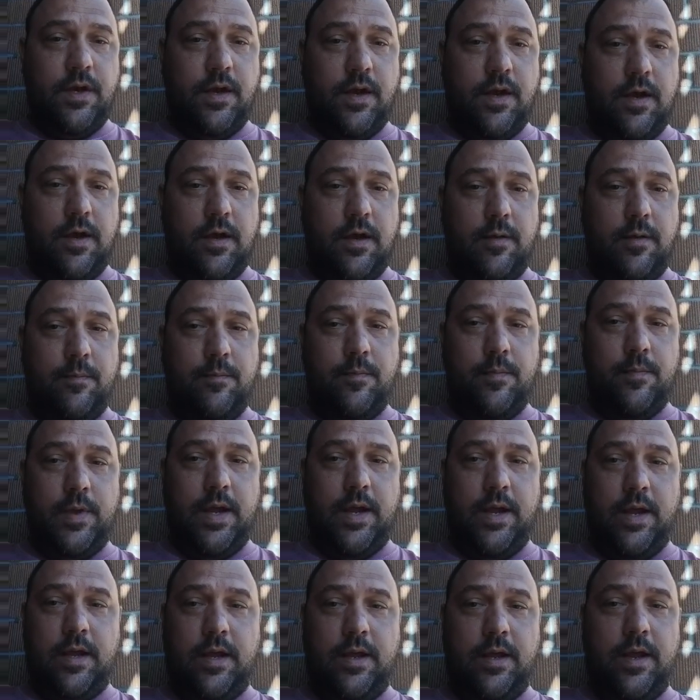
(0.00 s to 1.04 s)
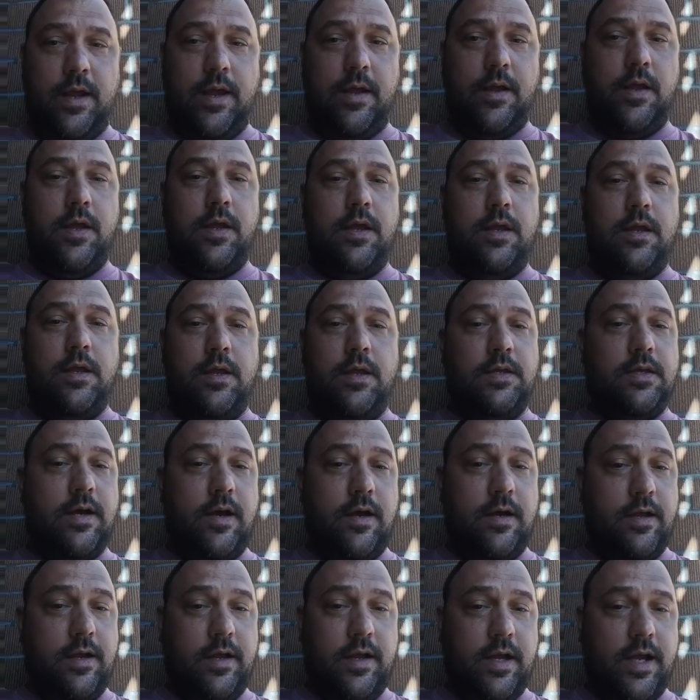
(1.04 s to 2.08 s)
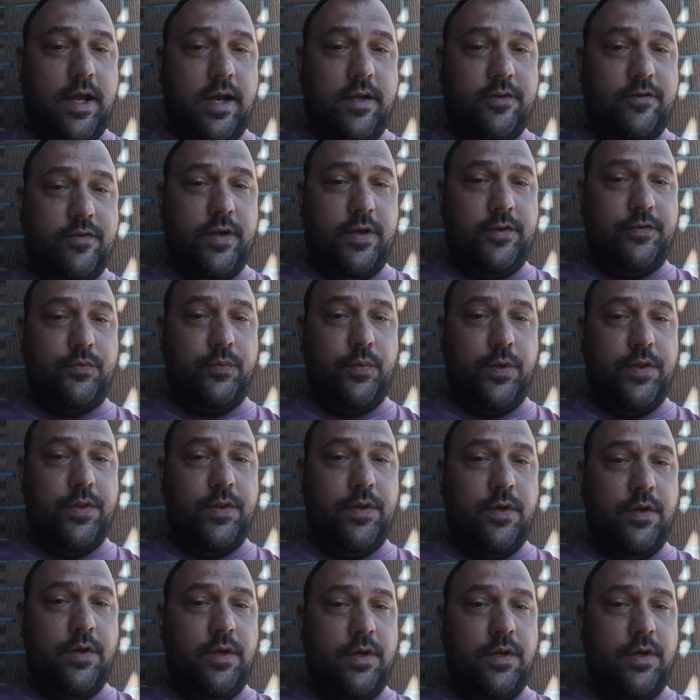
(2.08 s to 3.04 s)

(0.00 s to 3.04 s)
in contrast with